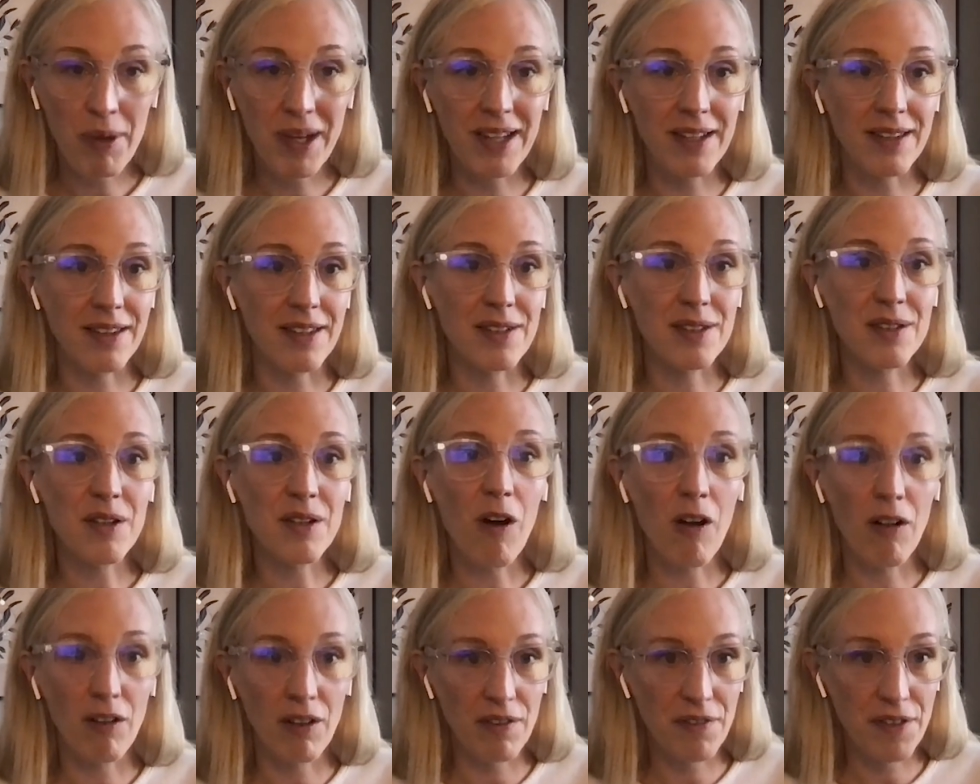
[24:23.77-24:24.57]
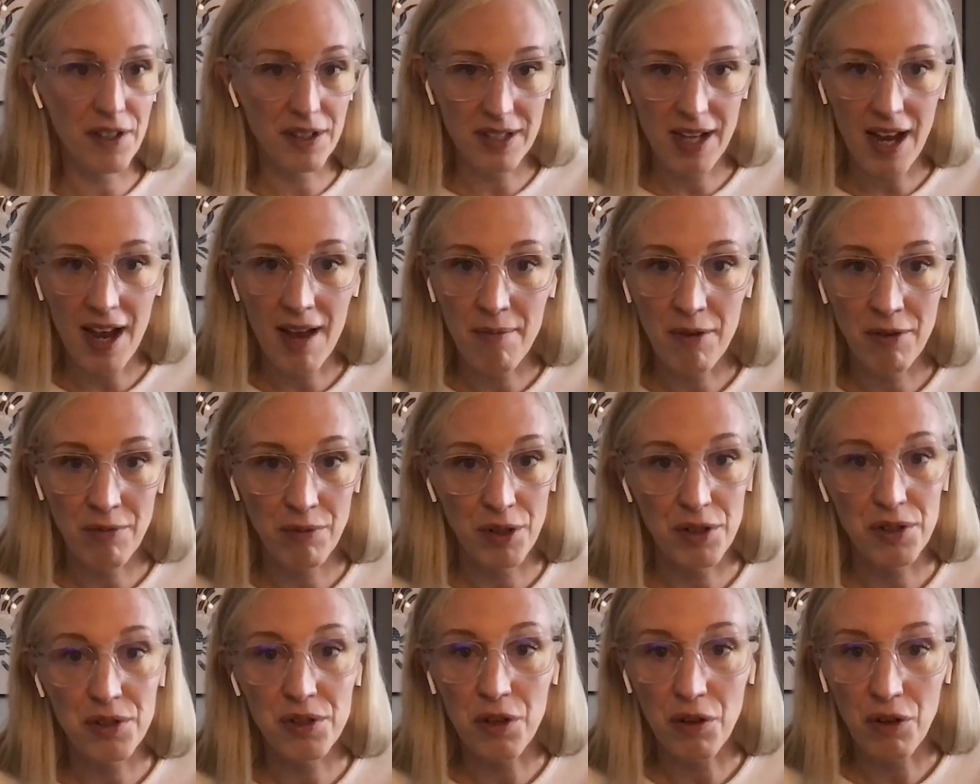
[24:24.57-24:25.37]
We get this all of the time, and
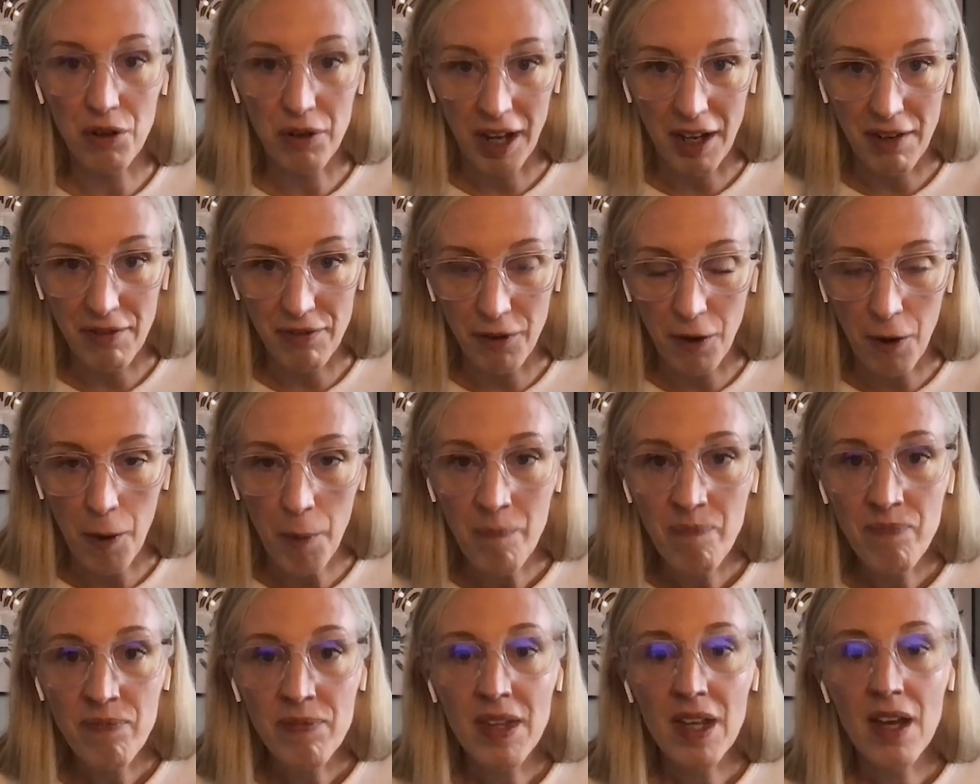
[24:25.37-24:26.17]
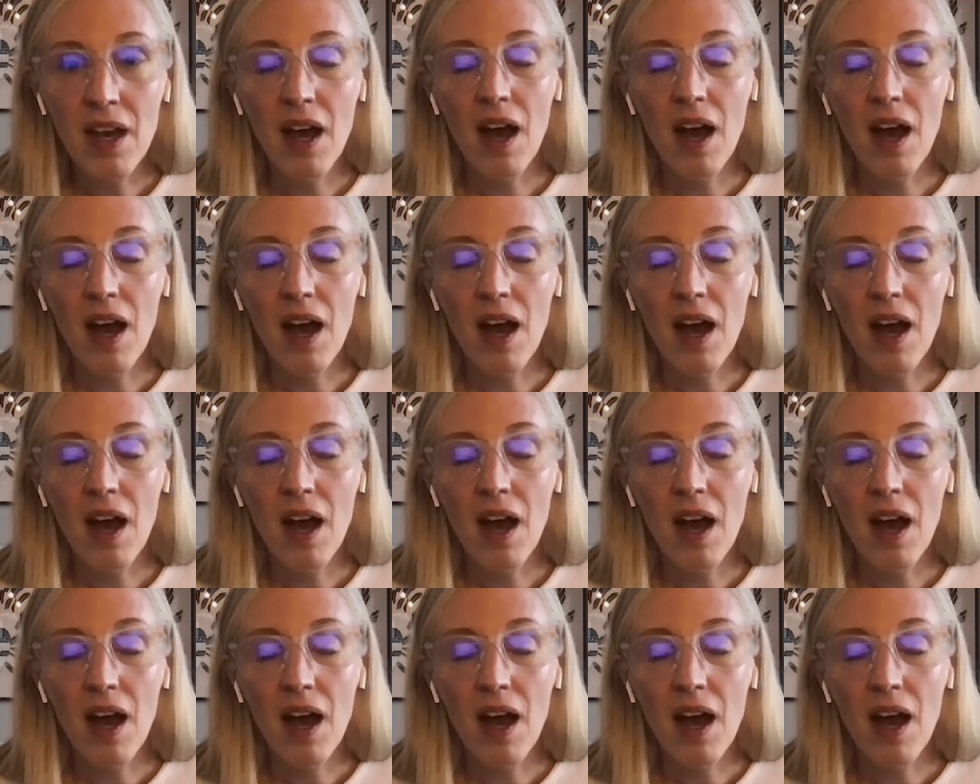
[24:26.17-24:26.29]
we're so grateful.